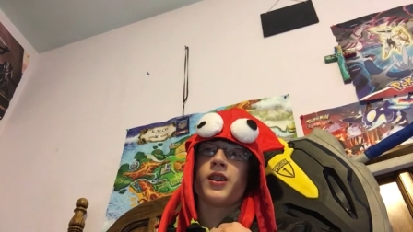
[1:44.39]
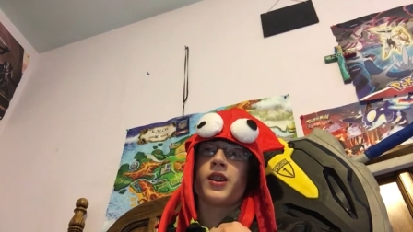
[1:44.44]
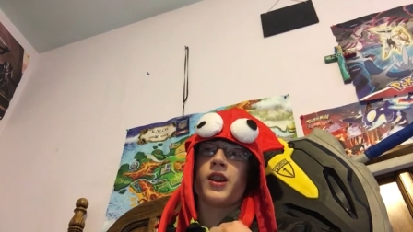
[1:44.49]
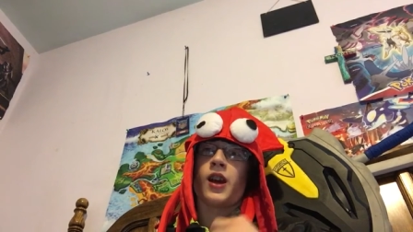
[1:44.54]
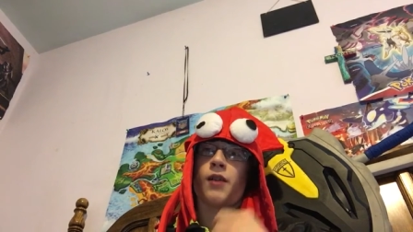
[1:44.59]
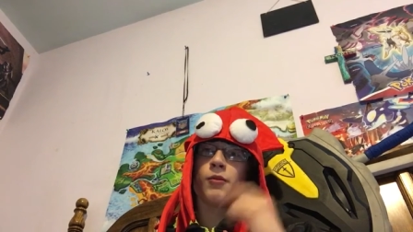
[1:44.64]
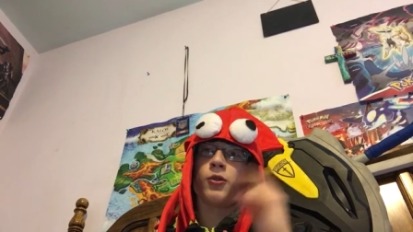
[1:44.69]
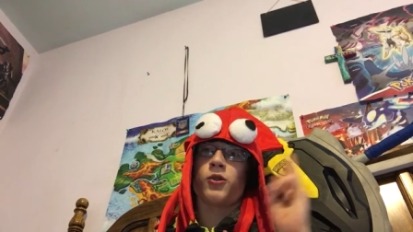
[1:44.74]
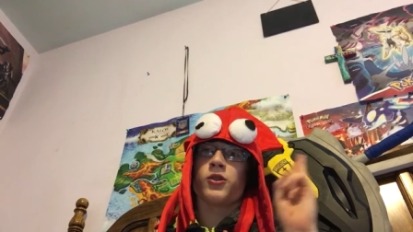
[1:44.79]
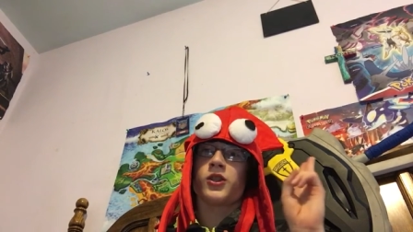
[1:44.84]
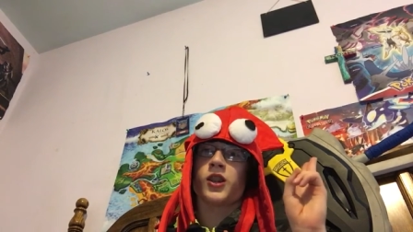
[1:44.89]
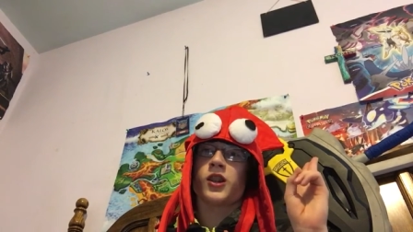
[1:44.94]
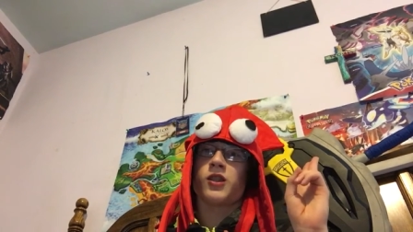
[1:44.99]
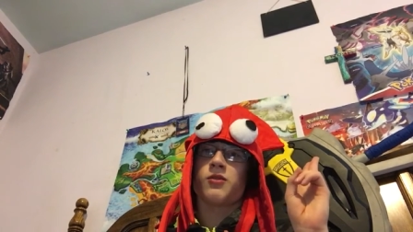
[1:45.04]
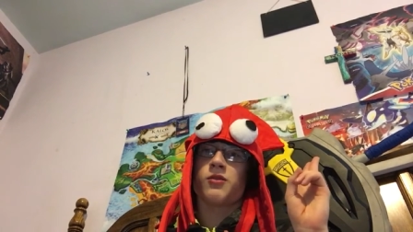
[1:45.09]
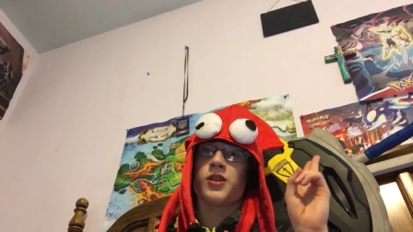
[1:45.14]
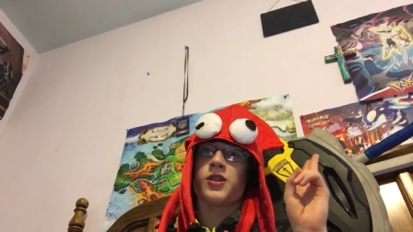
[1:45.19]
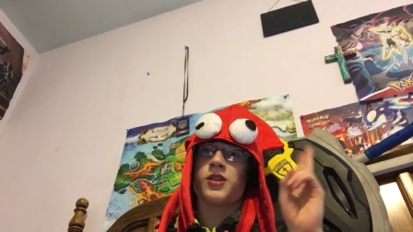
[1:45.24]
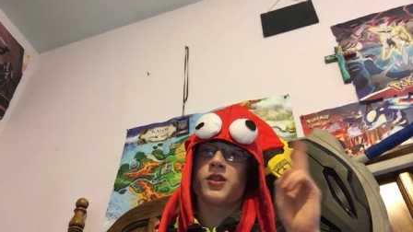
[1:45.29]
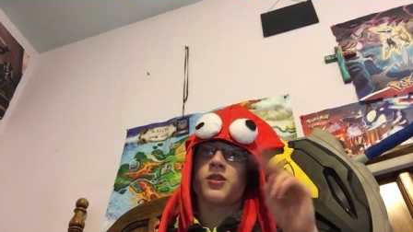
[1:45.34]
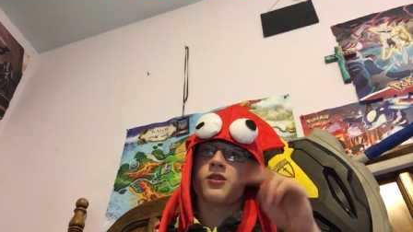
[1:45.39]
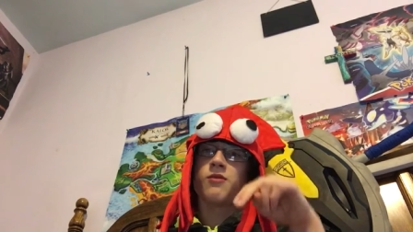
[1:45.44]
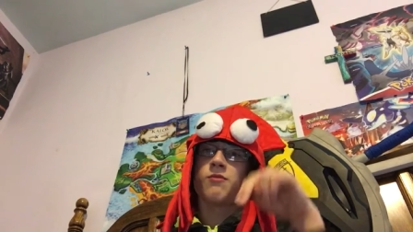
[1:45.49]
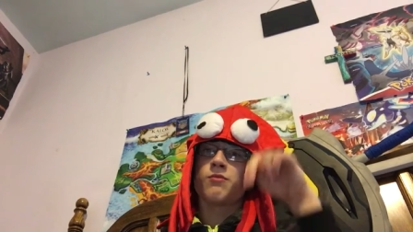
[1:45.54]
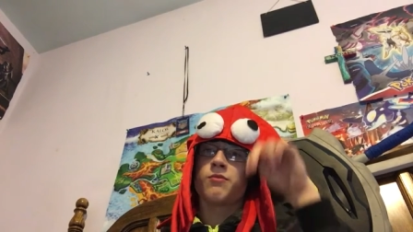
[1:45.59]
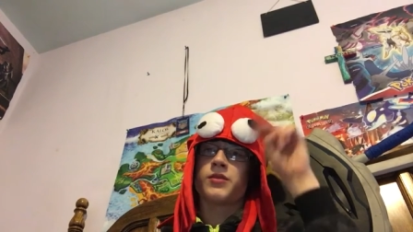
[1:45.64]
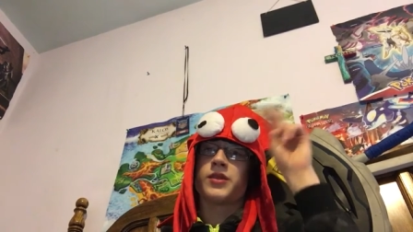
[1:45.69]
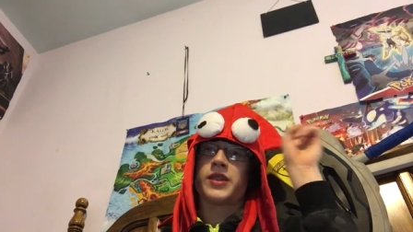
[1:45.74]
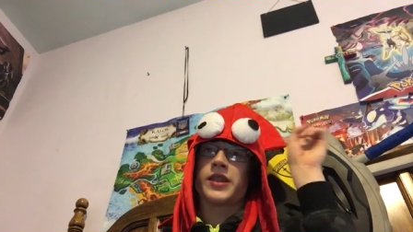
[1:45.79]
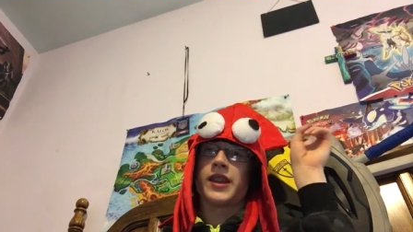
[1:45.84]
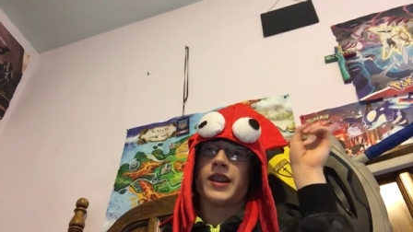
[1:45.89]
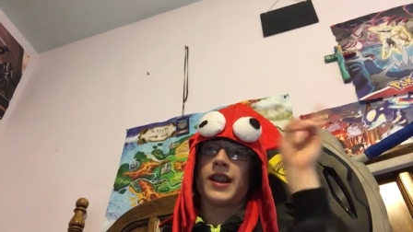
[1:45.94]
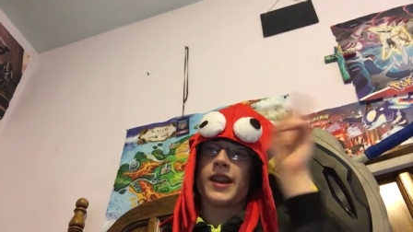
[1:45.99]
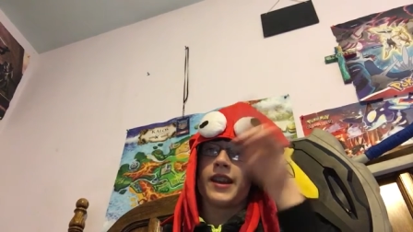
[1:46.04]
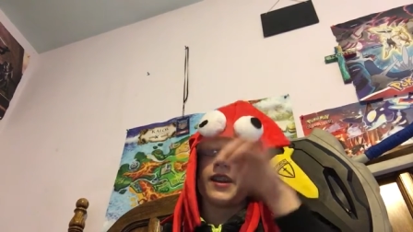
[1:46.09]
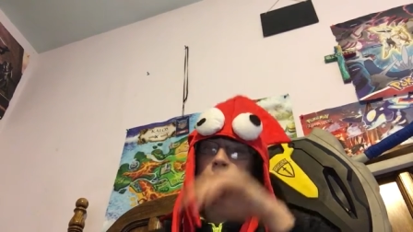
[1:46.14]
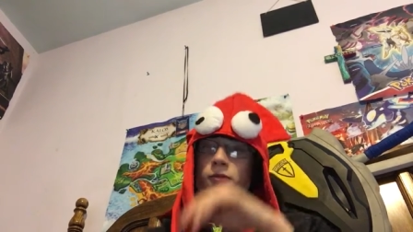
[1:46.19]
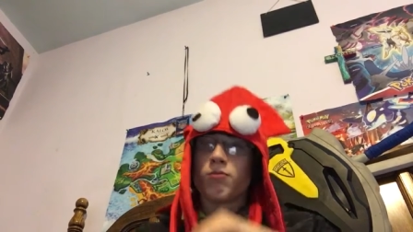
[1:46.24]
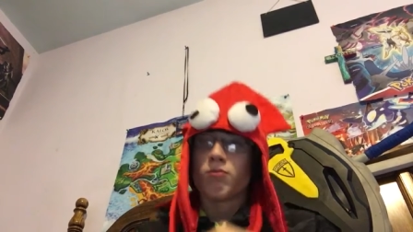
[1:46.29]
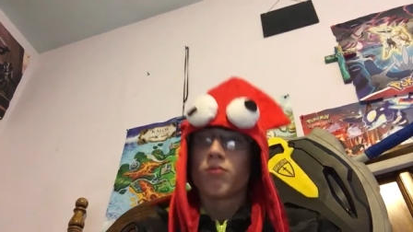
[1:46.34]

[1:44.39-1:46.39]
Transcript: I'm NoahSoccer22. See you later.